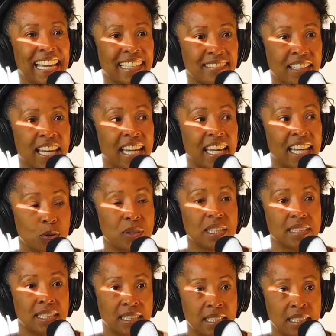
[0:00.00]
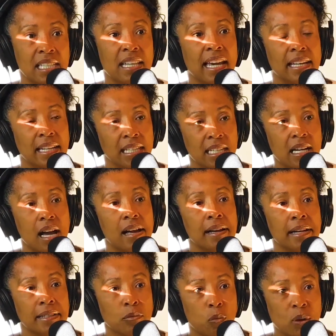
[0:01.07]
And you could see that
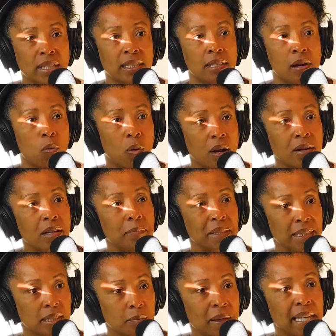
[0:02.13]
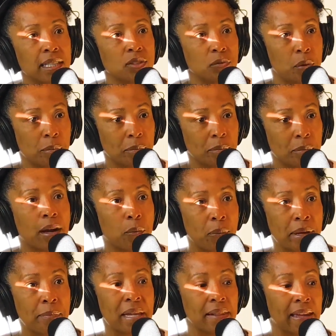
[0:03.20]
econ wasn't a welcoming space for Black
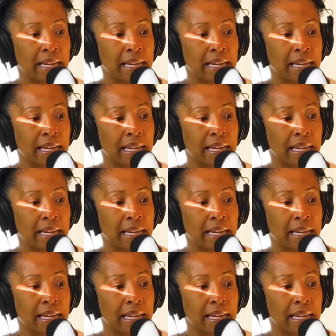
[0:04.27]
women.